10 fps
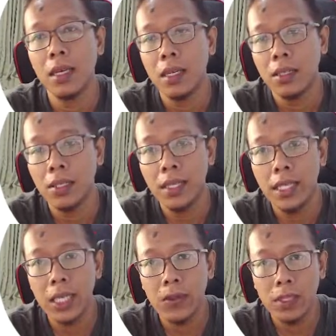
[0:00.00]
Today
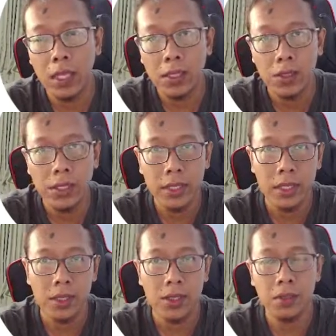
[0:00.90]
I would like to share
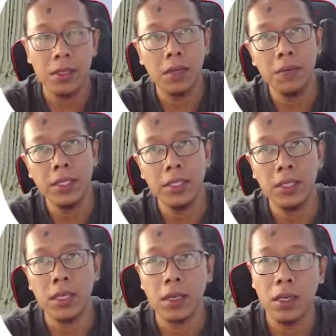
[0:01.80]
to you a
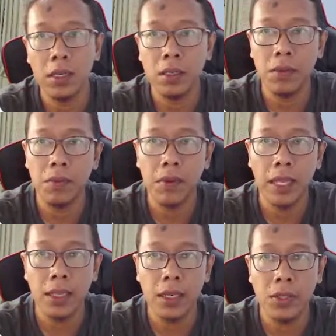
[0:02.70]
feature called
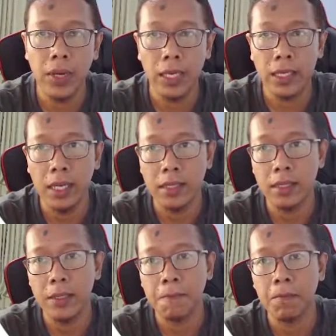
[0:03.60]
Flutter UI Guides.
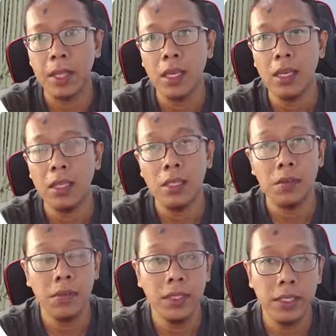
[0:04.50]
This
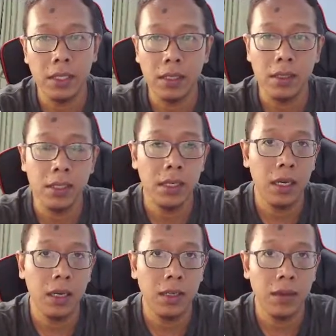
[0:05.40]
feature
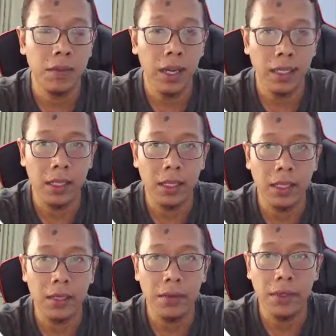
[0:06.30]
on the Flutter
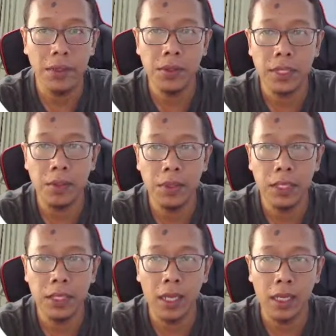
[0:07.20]
give you
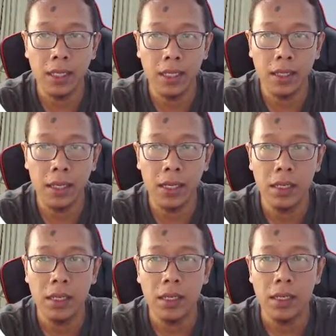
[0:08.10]
something like this. Yeah,
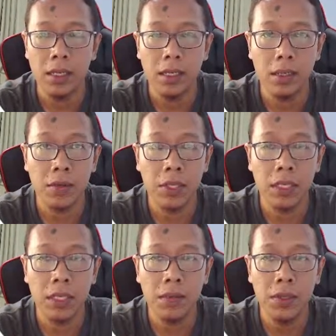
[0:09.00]
it will
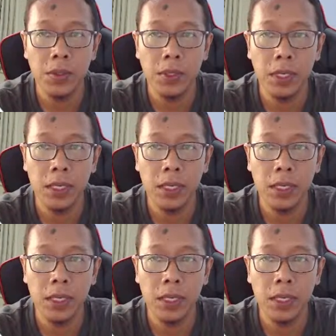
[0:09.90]
give you